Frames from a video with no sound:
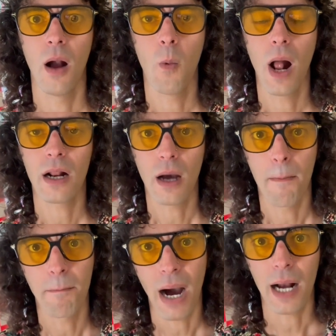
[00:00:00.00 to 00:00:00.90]

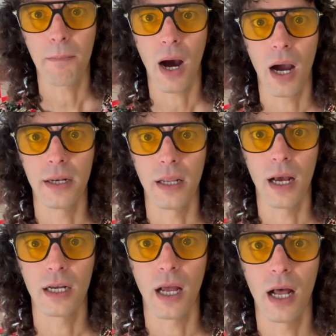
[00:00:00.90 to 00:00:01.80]
Welcome back,
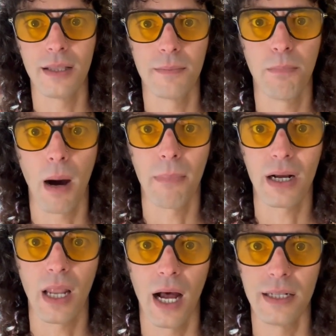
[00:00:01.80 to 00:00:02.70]
man.
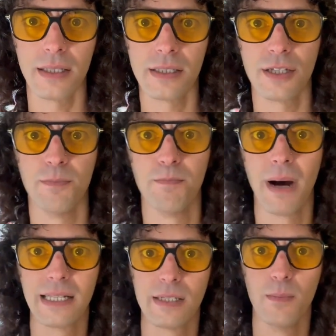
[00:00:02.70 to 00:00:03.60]
Bomberclad, the
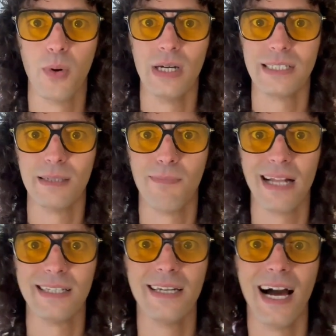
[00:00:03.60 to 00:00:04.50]
Batty boys and
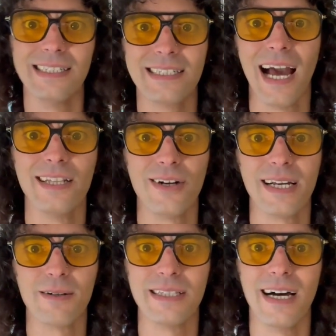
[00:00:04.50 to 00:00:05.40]
Batty girls
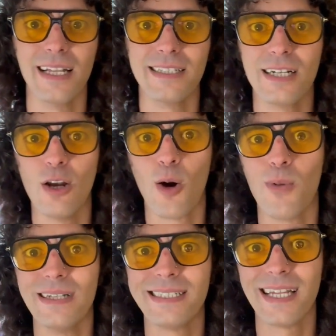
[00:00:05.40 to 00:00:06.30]
gathering with that
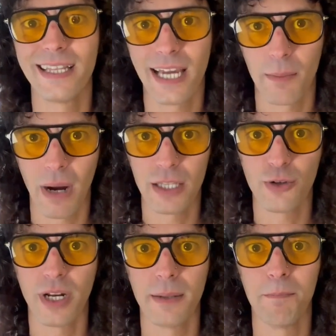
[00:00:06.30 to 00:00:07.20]
global syndicate, man,
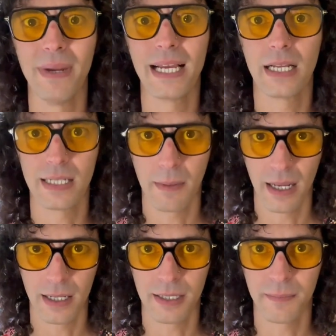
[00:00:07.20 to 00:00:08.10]
doing it big
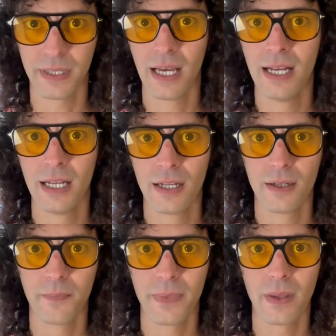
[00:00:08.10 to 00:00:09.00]
in the
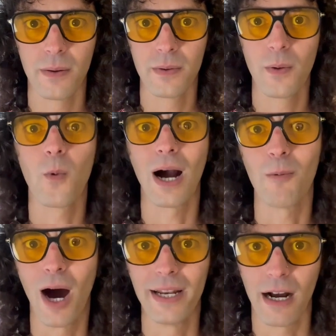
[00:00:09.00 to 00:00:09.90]

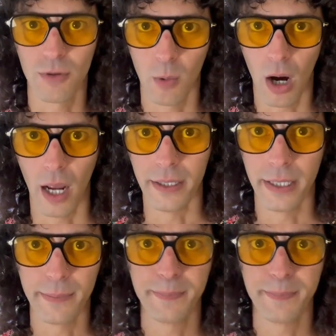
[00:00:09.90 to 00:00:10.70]
Wagwan, everyone.